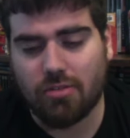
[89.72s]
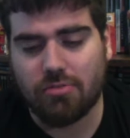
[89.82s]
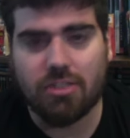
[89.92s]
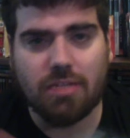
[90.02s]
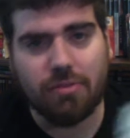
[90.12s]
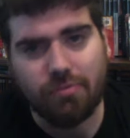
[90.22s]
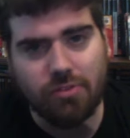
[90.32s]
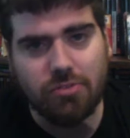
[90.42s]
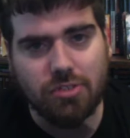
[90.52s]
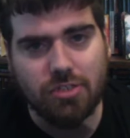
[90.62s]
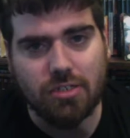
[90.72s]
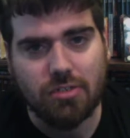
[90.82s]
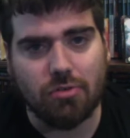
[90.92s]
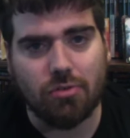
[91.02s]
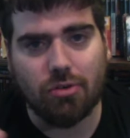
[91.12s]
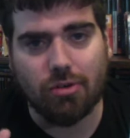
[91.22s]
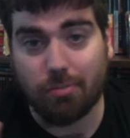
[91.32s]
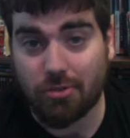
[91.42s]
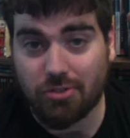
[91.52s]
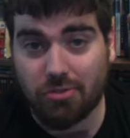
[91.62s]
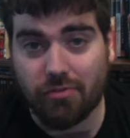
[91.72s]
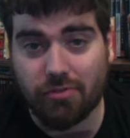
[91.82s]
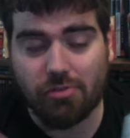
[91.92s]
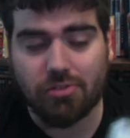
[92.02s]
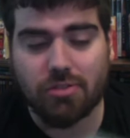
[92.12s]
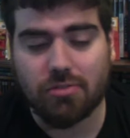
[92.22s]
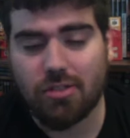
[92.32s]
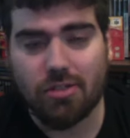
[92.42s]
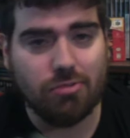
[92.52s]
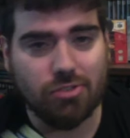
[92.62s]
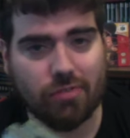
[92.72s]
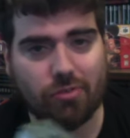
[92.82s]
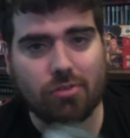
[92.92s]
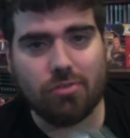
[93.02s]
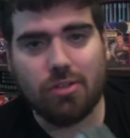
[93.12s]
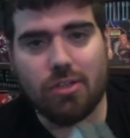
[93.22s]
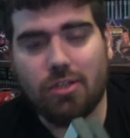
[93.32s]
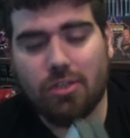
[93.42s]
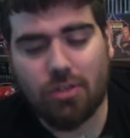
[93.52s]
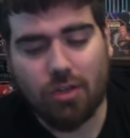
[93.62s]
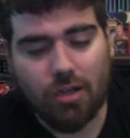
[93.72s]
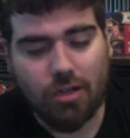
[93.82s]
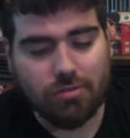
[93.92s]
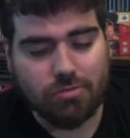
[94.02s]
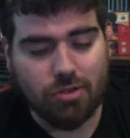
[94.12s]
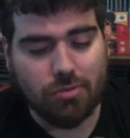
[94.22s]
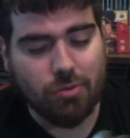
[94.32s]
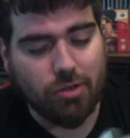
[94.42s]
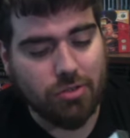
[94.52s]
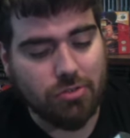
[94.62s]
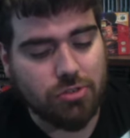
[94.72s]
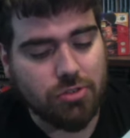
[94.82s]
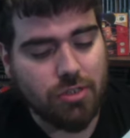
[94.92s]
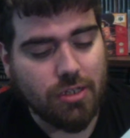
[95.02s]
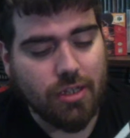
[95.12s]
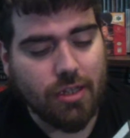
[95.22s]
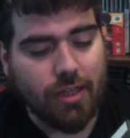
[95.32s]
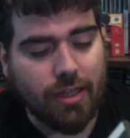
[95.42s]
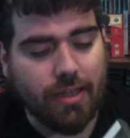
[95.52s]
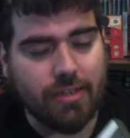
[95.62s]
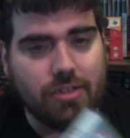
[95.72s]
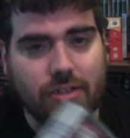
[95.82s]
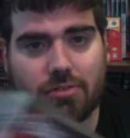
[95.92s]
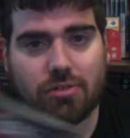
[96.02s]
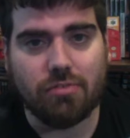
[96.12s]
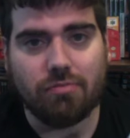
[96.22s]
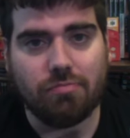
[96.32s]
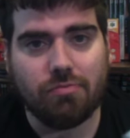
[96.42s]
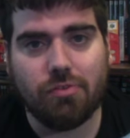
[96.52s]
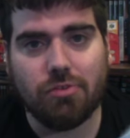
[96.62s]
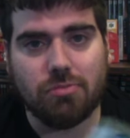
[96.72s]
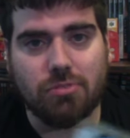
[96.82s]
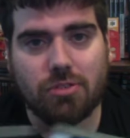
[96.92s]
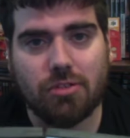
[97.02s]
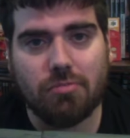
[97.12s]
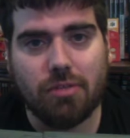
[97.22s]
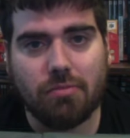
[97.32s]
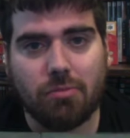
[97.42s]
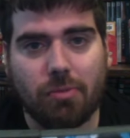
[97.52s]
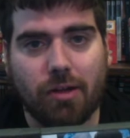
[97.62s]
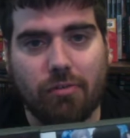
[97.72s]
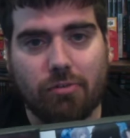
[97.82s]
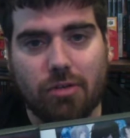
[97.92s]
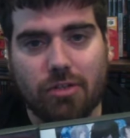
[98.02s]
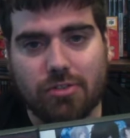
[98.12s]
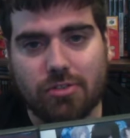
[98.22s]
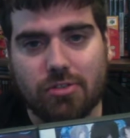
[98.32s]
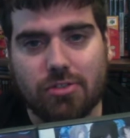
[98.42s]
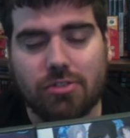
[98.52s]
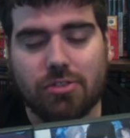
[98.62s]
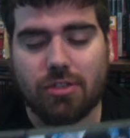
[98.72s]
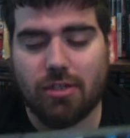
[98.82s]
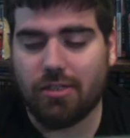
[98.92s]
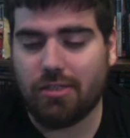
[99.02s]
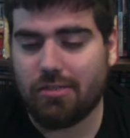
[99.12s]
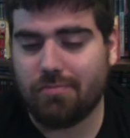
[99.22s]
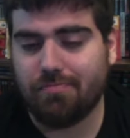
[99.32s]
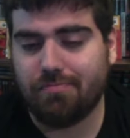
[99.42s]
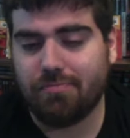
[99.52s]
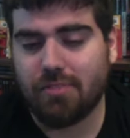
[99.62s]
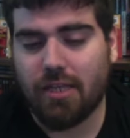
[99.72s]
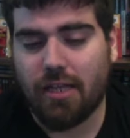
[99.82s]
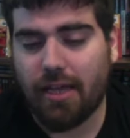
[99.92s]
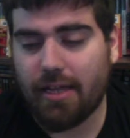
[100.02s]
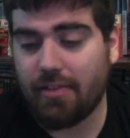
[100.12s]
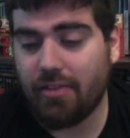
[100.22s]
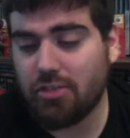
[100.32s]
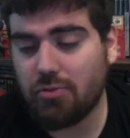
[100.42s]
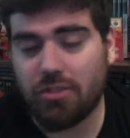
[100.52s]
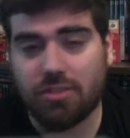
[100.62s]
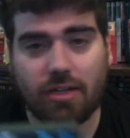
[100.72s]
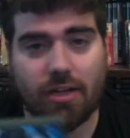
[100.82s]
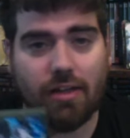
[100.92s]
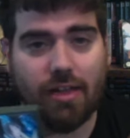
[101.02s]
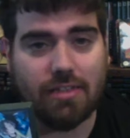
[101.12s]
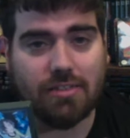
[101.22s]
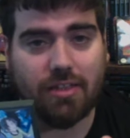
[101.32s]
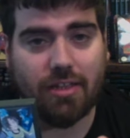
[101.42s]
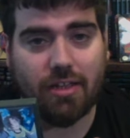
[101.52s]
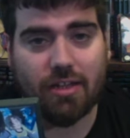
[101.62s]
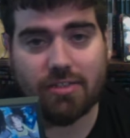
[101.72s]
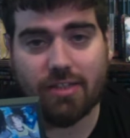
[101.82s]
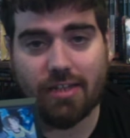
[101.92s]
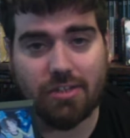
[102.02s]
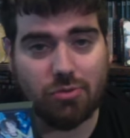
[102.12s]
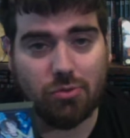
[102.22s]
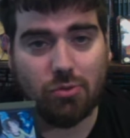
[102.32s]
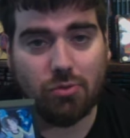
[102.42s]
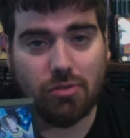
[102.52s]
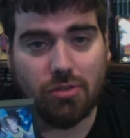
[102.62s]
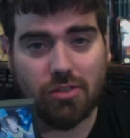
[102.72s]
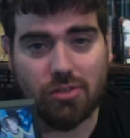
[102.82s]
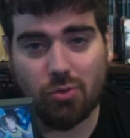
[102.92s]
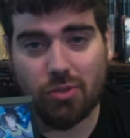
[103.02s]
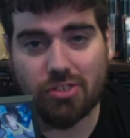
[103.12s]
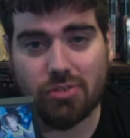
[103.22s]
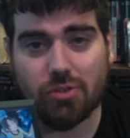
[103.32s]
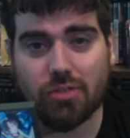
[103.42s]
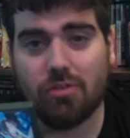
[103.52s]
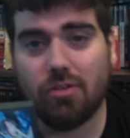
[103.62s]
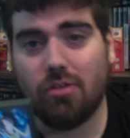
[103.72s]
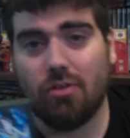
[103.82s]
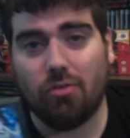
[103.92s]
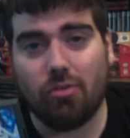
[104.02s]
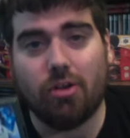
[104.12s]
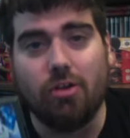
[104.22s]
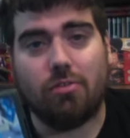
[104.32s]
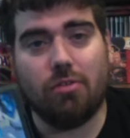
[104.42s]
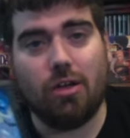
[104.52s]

demon fusing or persona fusing, whichever term you want to use, and you can fuse them to make more powerful monsters. And in this one, it kind of has a tactical twist to it where